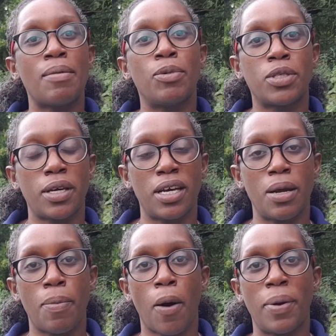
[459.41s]
I'm also going
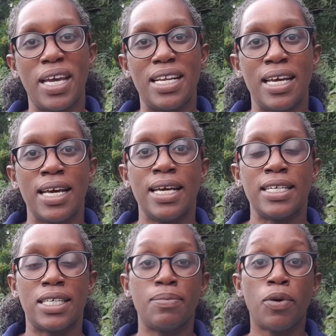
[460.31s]
to pop in
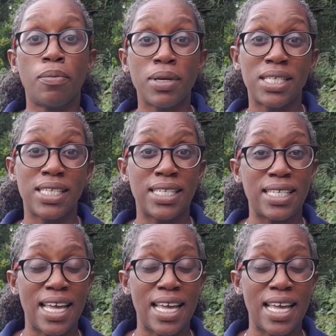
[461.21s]
some more mustards